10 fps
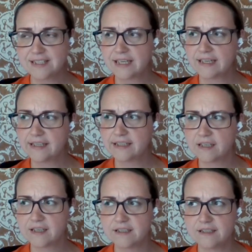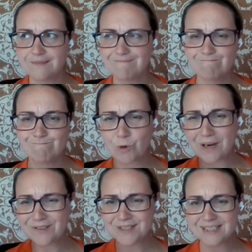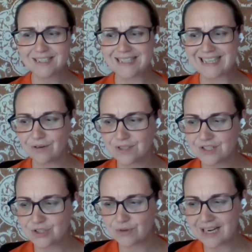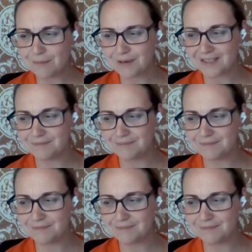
I think uh, around sixteen hours is okay, but